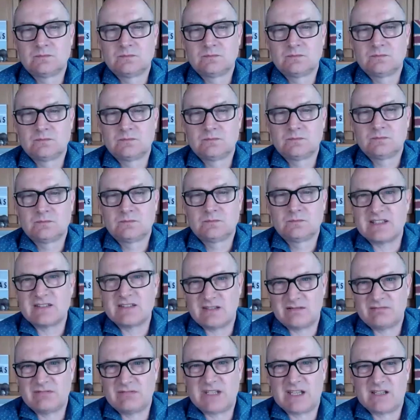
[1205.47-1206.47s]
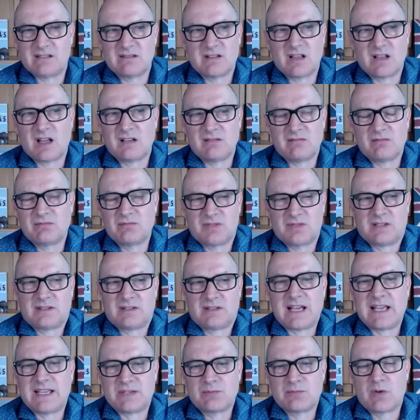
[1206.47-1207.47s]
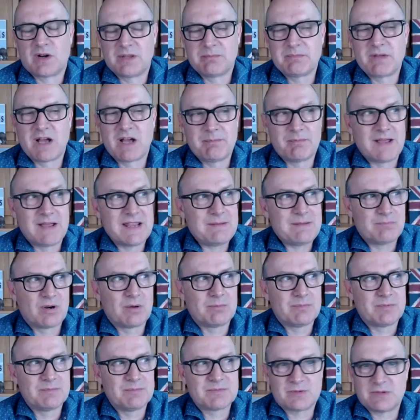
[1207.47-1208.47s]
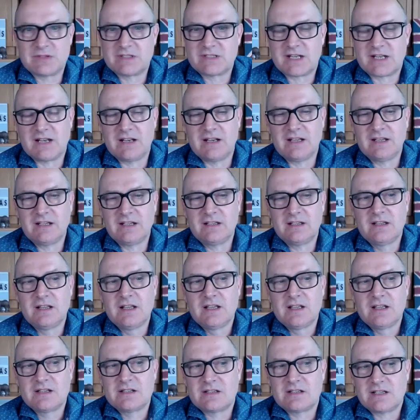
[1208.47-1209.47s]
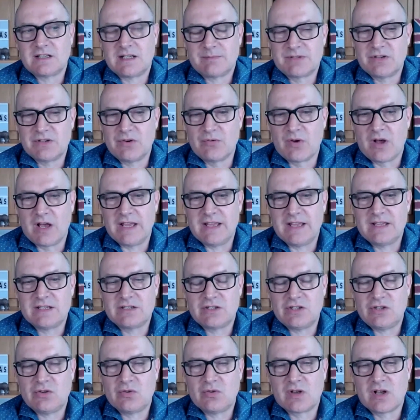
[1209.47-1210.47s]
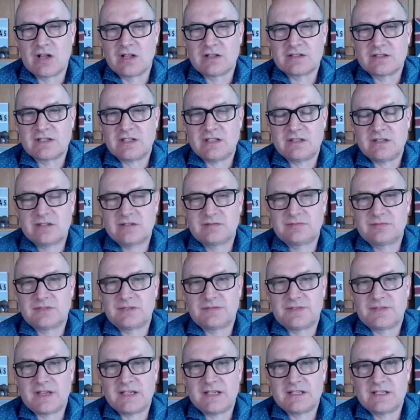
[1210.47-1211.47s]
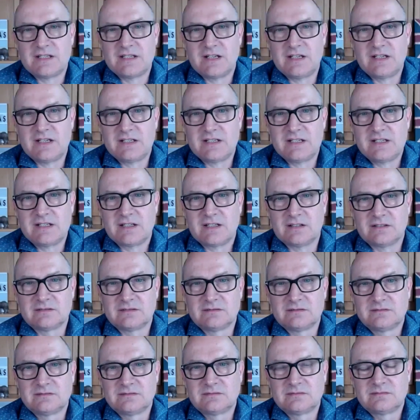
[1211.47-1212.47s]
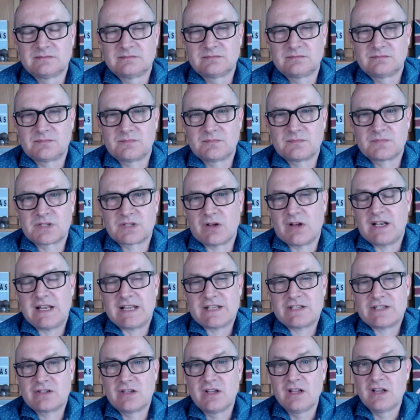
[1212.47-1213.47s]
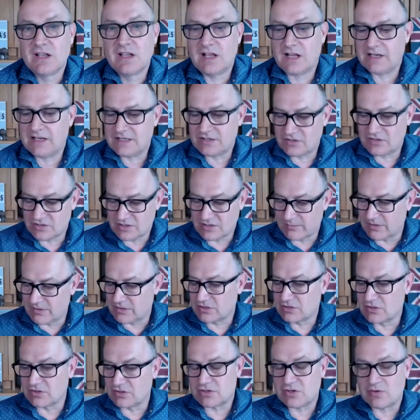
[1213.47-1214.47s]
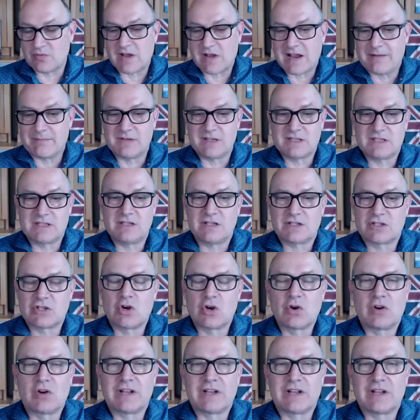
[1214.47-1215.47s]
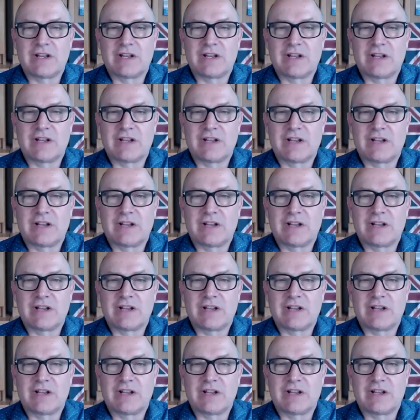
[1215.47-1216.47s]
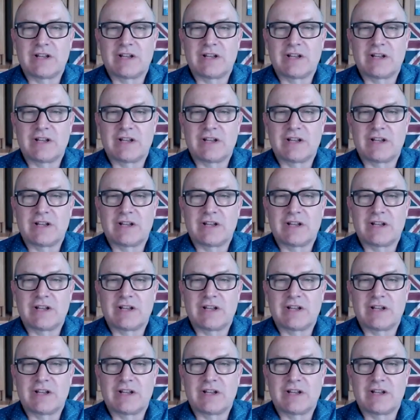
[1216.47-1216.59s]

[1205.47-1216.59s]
Even if you stand, that is one of my main problems with standing. She's absolutely right. Is that you can't see the face in any detail. So unless you're someone that's got two cameras and you're toggling between them, I